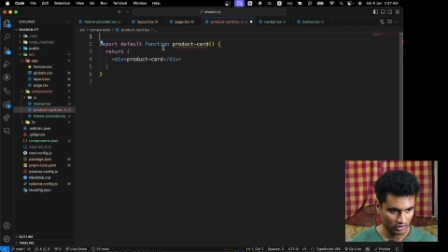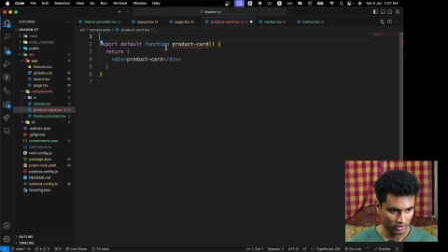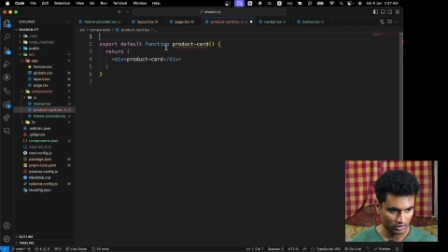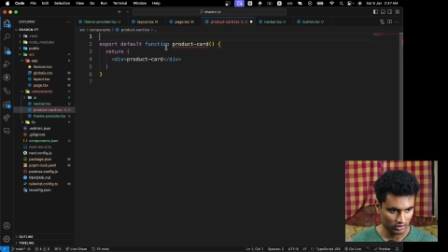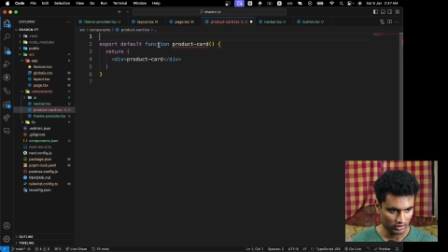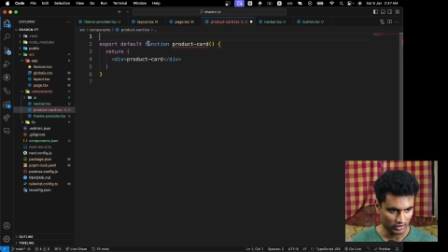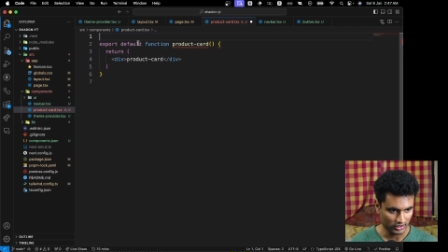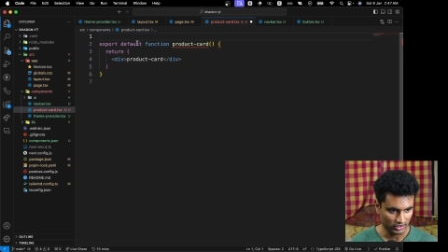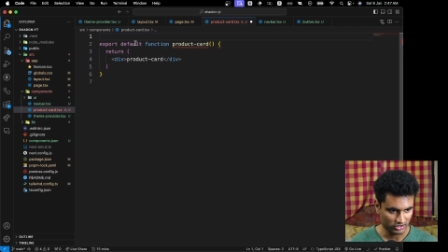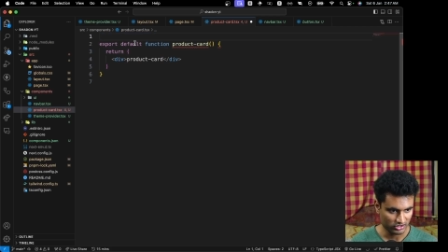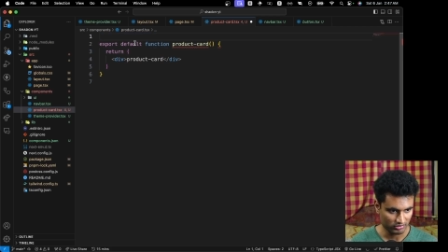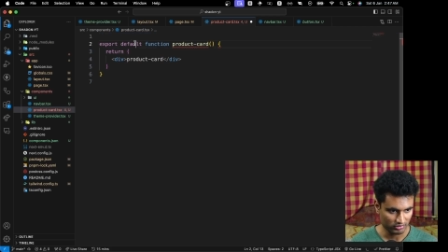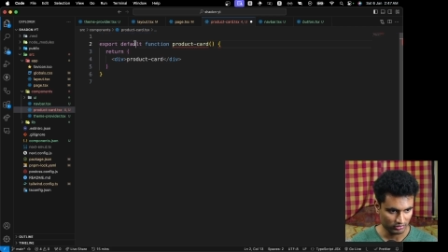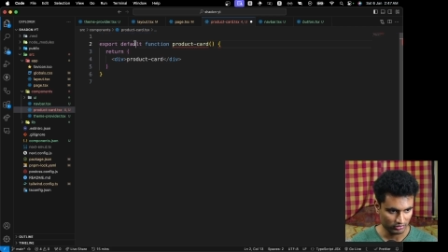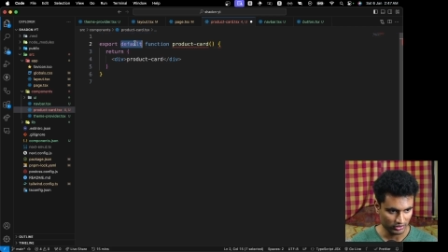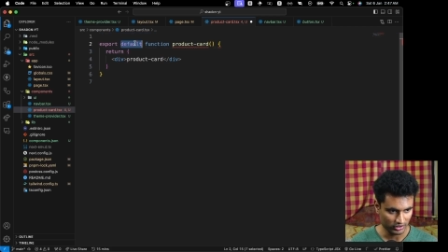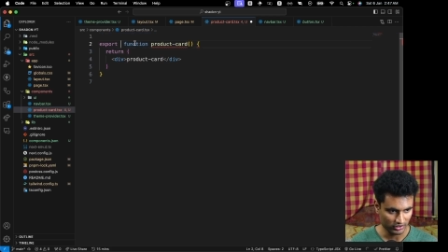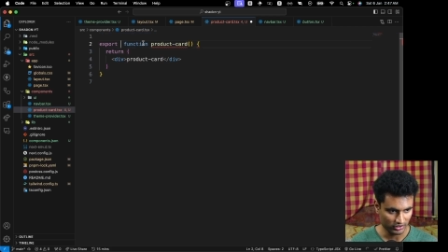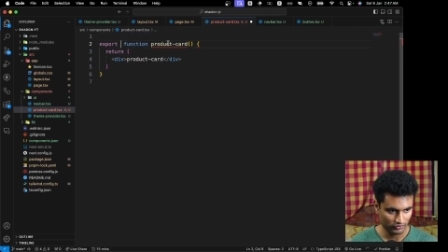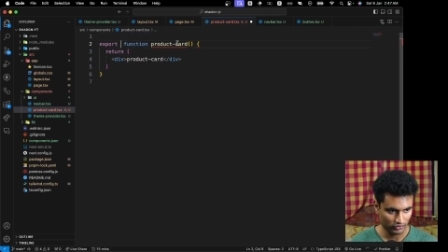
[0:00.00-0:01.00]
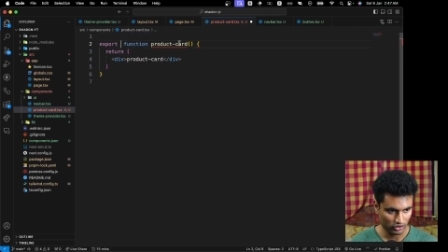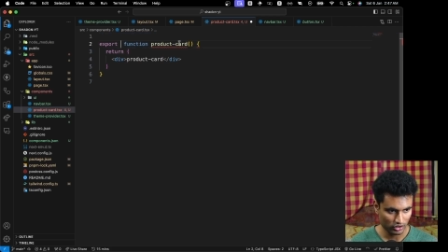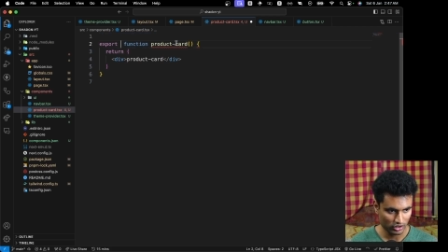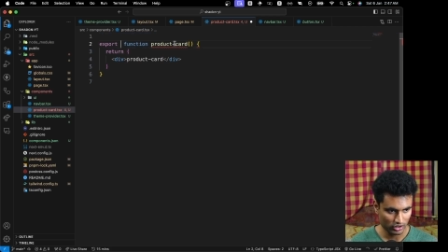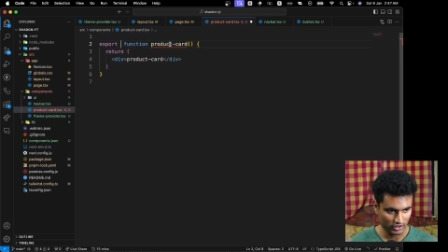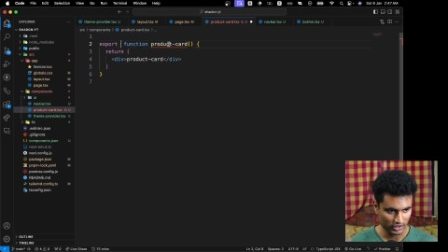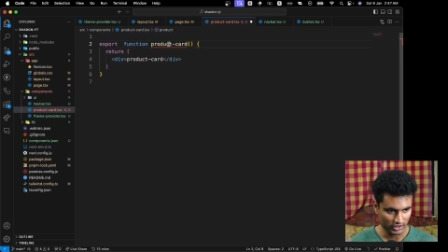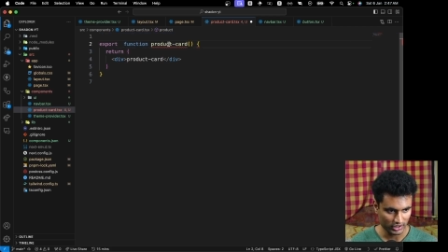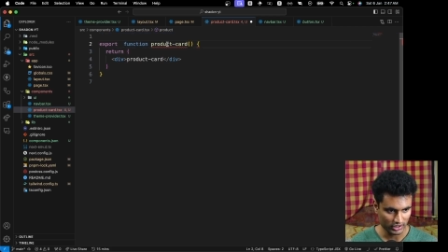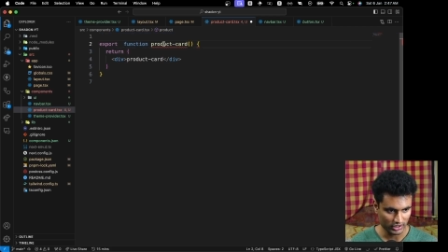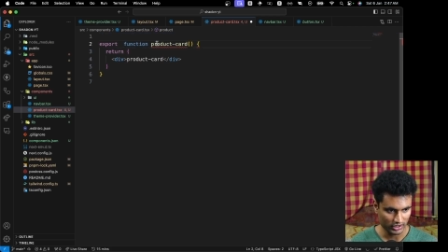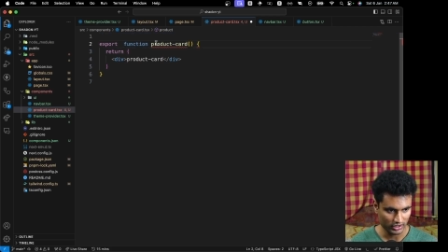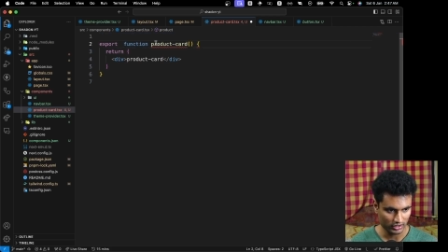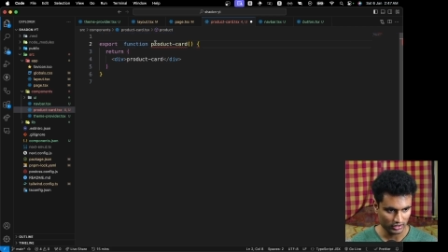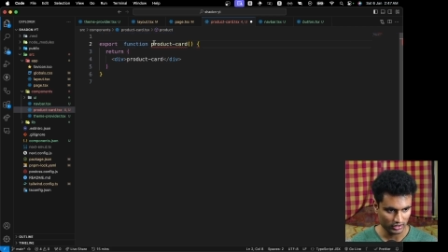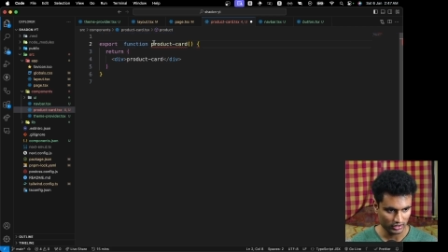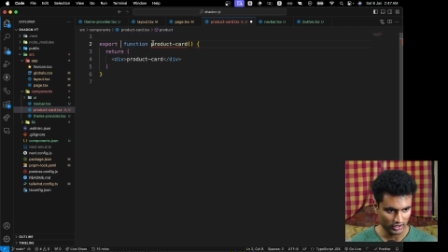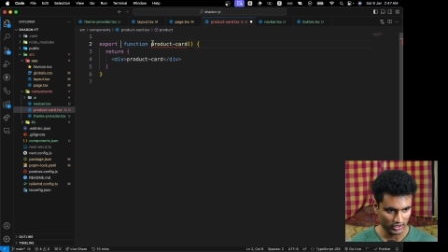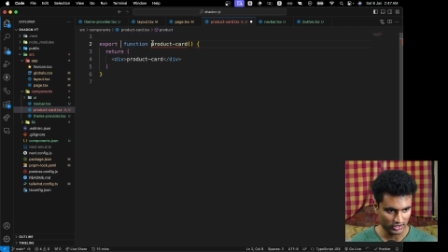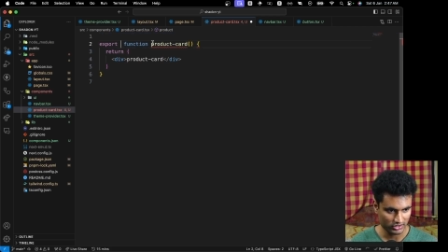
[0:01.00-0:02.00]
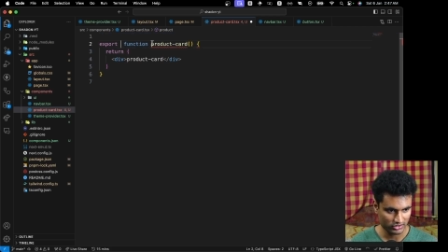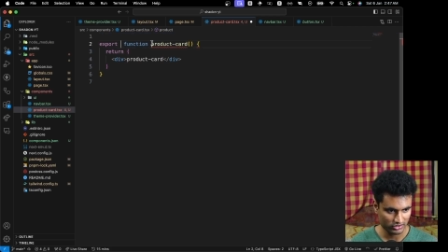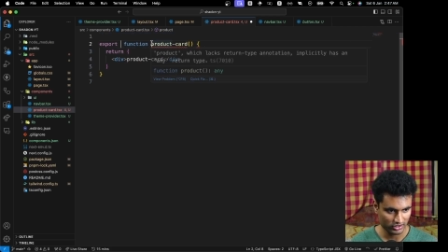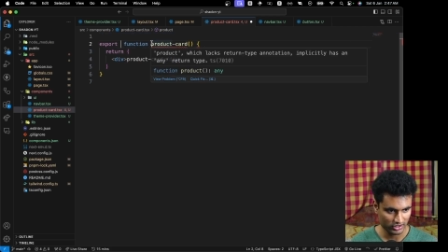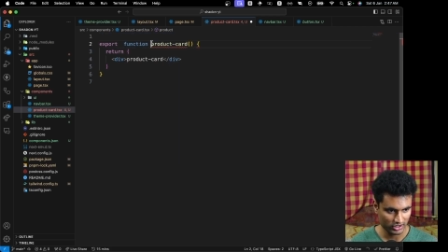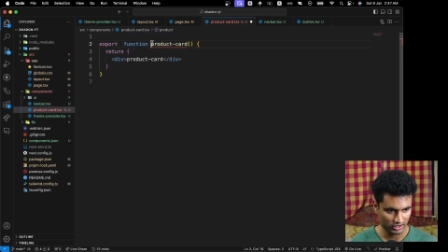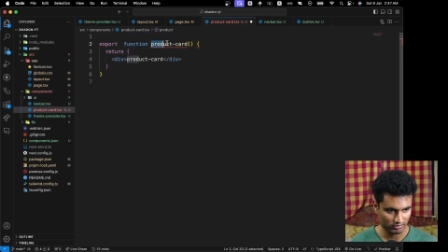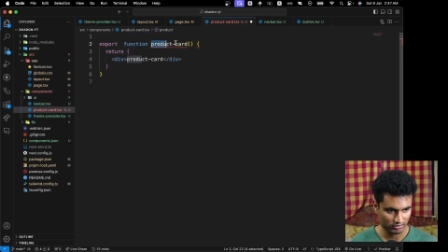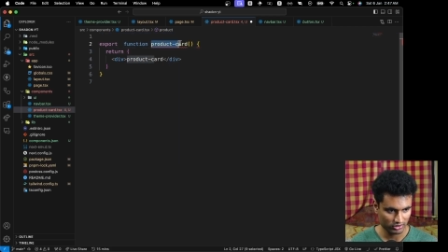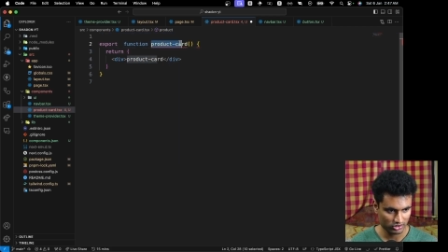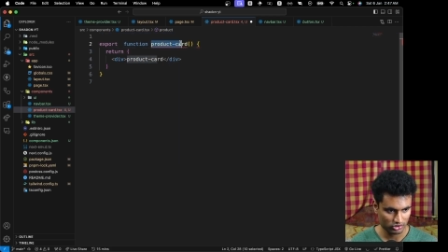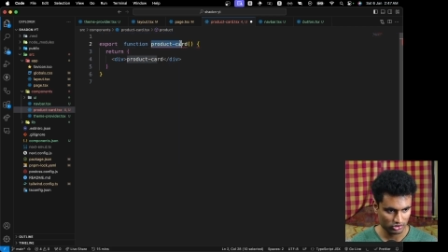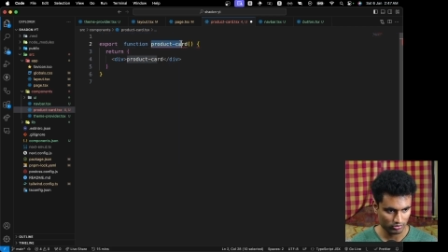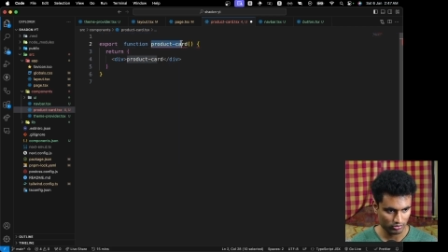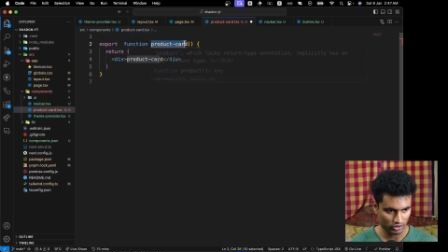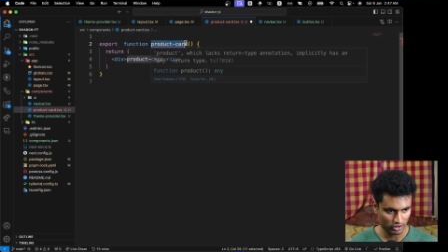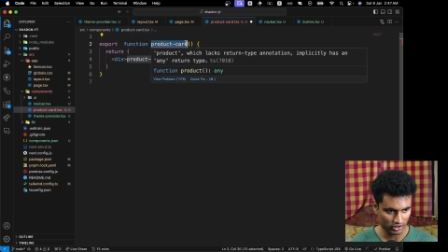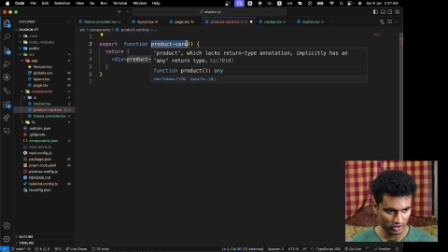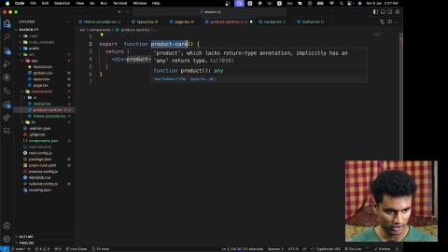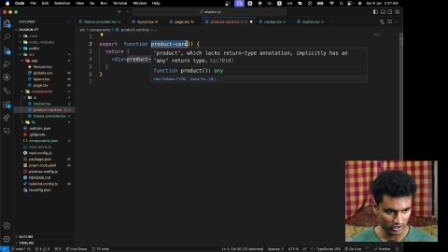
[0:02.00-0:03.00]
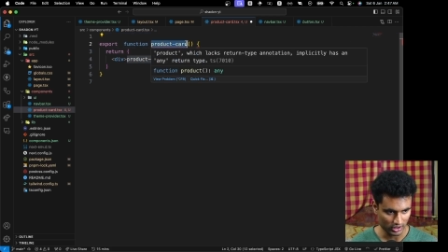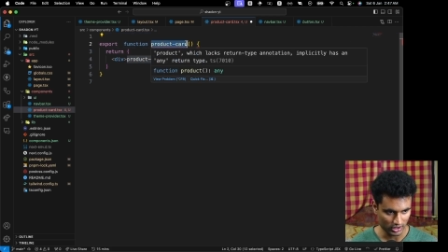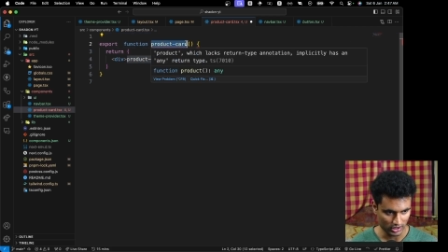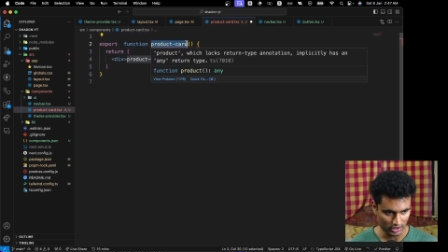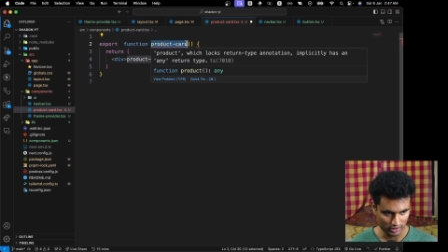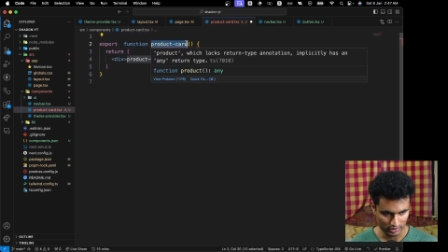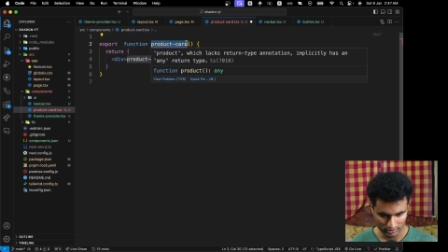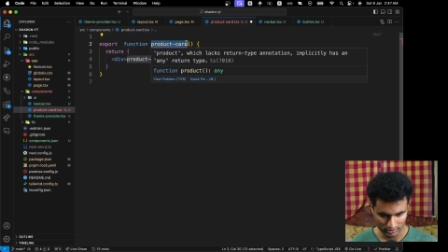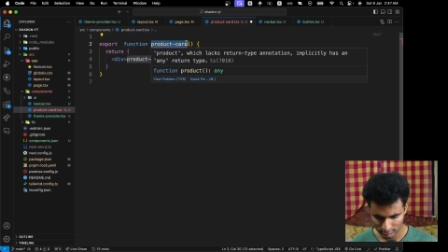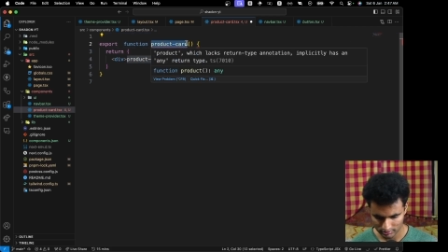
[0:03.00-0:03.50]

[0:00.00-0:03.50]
Let's remove the default, and let's rename this to product card.